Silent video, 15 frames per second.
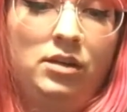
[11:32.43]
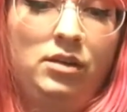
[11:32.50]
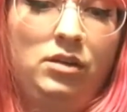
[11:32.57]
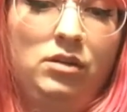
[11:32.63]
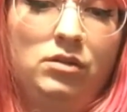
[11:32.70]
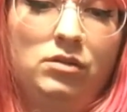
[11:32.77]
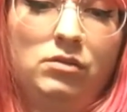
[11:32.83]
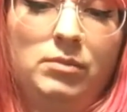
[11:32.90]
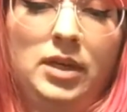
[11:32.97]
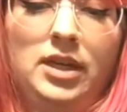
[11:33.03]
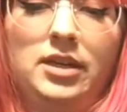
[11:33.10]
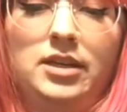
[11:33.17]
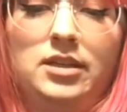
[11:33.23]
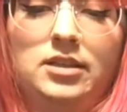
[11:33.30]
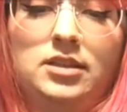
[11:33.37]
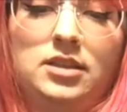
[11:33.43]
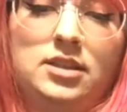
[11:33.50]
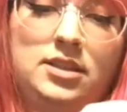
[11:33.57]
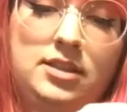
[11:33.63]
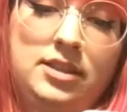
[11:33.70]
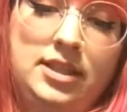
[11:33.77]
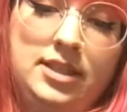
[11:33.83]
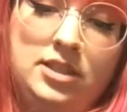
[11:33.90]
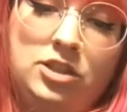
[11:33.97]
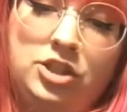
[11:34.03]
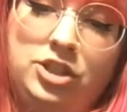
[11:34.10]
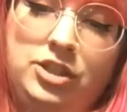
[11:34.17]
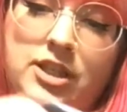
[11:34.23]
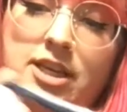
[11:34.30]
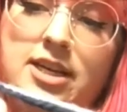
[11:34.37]
you'll make your
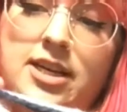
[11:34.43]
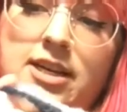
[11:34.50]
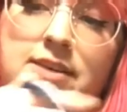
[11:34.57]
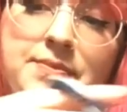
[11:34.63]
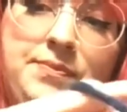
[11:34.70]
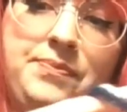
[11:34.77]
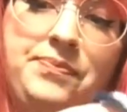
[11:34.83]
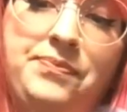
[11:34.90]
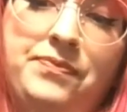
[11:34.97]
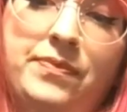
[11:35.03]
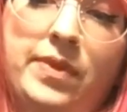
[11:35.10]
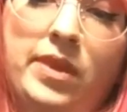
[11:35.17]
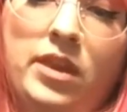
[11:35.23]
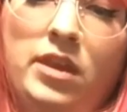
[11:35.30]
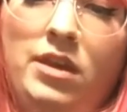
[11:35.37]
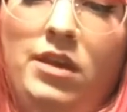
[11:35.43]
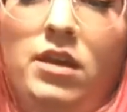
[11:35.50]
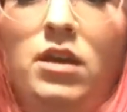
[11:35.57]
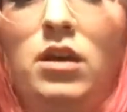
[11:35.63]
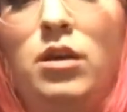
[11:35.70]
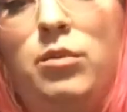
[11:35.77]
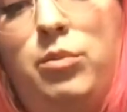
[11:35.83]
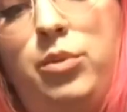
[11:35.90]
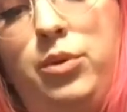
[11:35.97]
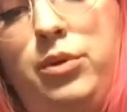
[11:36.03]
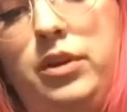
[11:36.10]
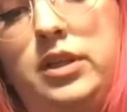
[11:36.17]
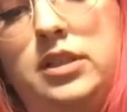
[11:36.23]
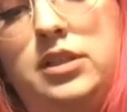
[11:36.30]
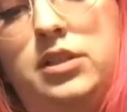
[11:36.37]
stitch there, pull
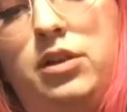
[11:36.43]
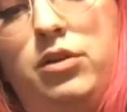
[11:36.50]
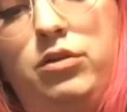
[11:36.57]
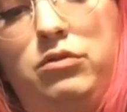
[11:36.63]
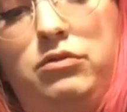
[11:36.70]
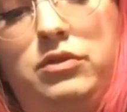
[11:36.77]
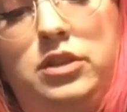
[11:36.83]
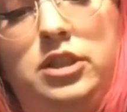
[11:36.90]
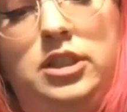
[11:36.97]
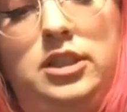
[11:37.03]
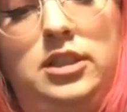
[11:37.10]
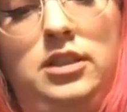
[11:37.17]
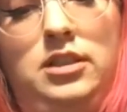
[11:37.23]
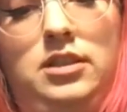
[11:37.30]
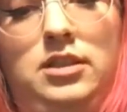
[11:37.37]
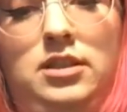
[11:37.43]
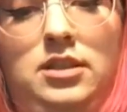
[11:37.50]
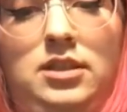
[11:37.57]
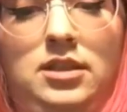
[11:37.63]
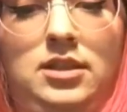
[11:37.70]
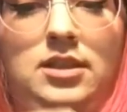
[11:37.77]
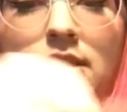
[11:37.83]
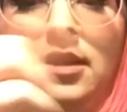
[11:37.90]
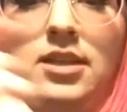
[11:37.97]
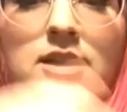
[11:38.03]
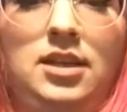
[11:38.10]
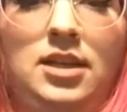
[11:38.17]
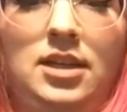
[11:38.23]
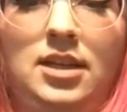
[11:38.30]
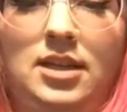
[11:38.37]
this over
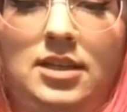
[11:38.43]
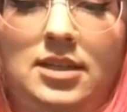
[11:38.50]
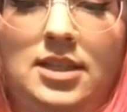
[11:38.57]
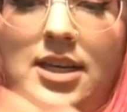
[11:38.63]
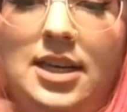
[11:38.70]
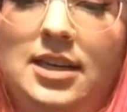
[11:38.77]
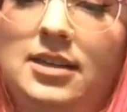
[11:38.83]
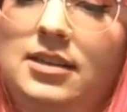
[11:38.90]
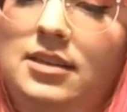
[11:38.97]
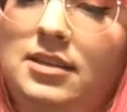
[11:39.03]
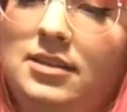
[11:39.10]
and tighten.